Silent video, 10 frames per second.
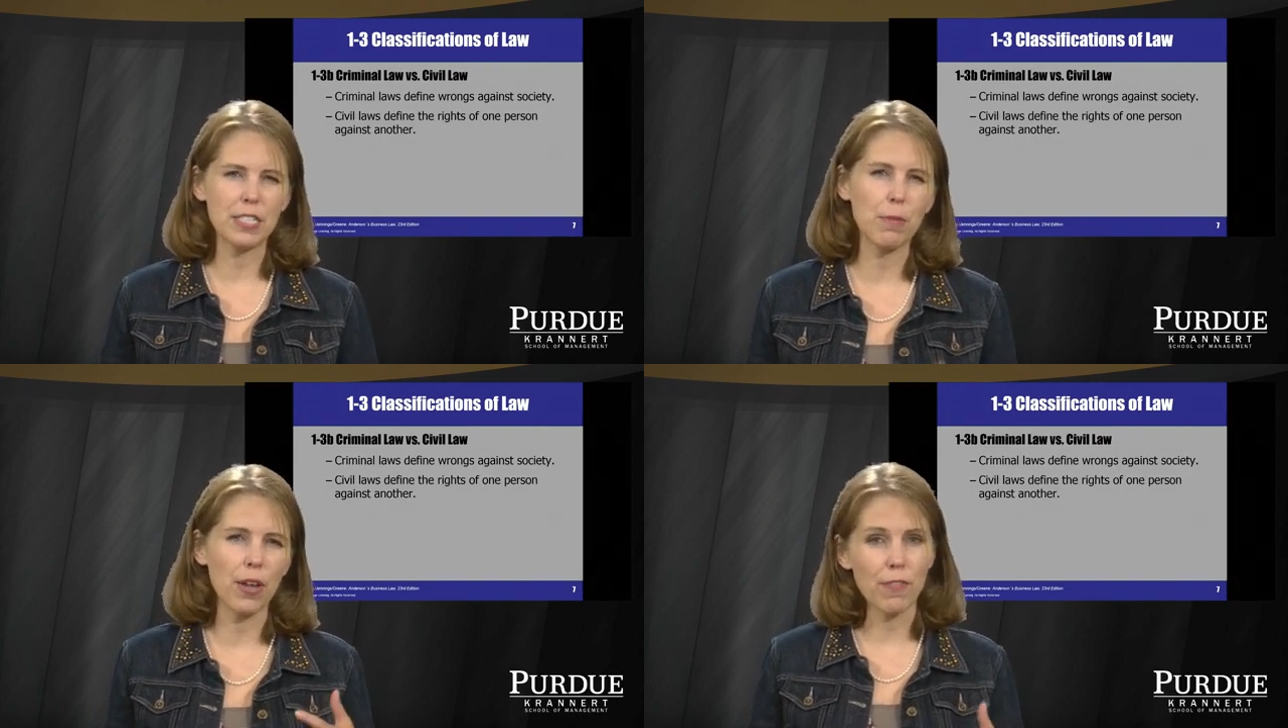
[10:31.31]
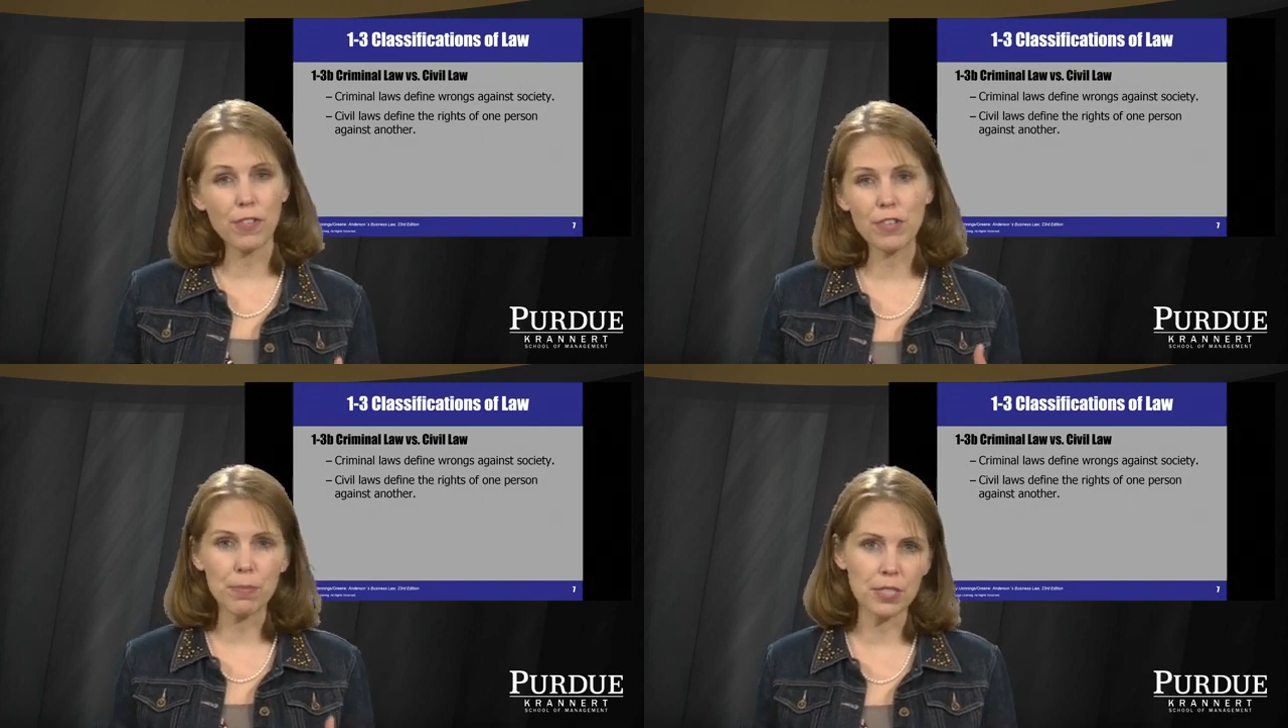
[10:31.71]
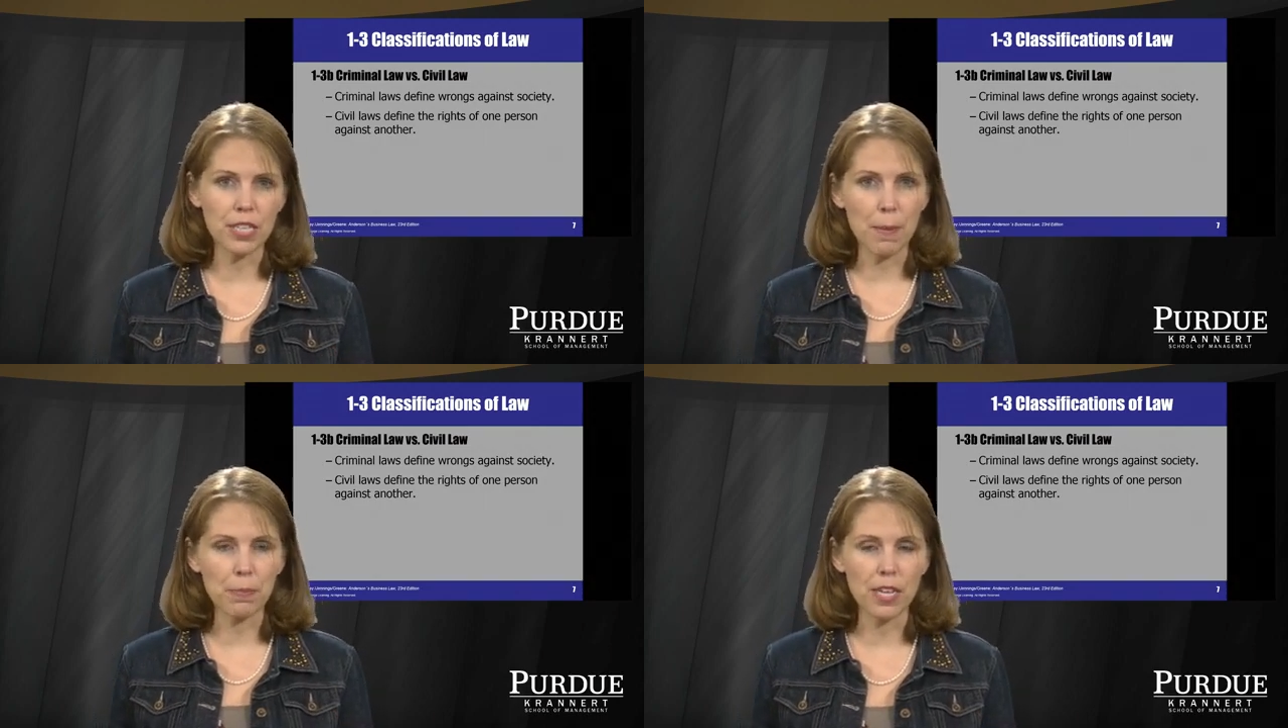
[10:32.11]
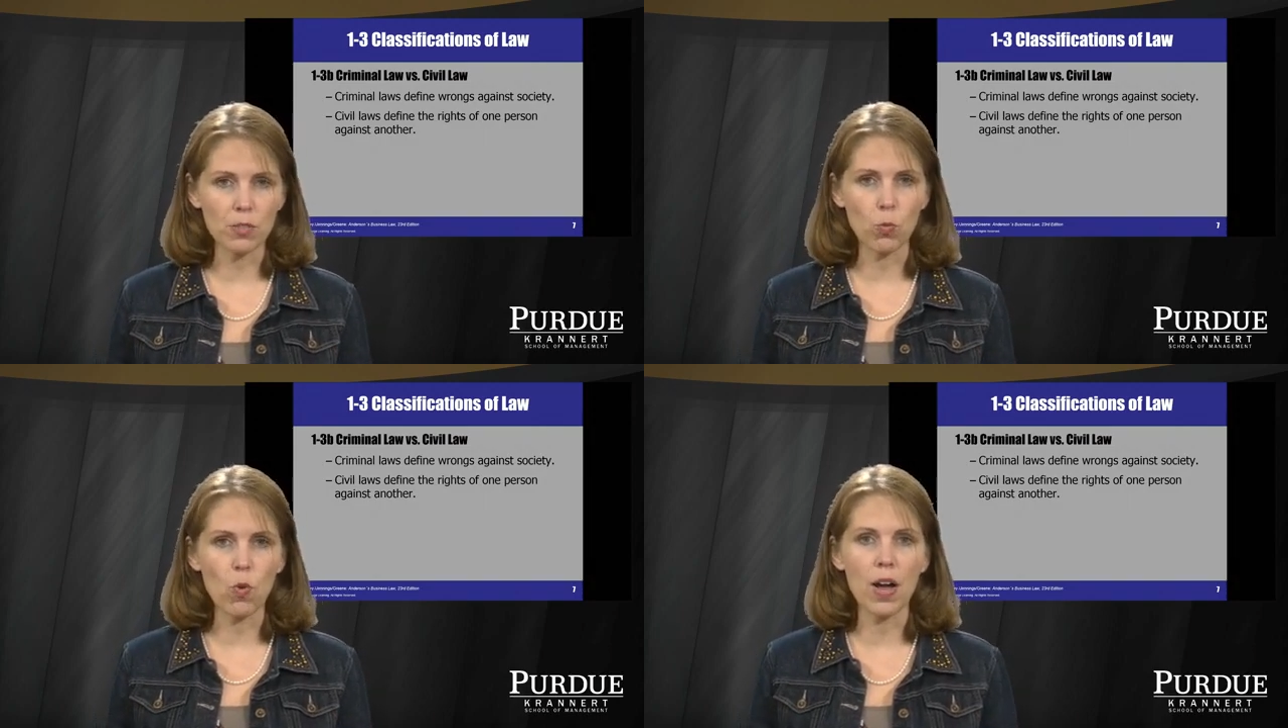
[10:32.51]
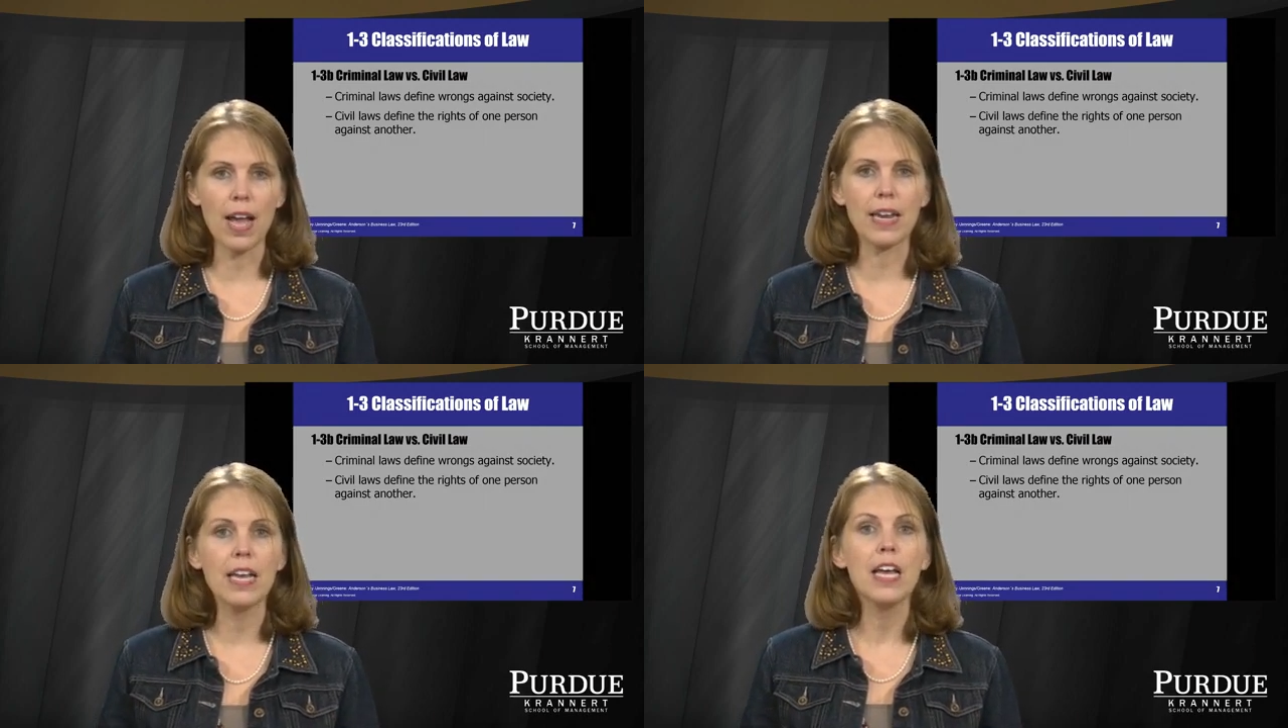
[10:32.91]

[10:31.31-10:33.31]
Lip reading: so more like 50% plus one,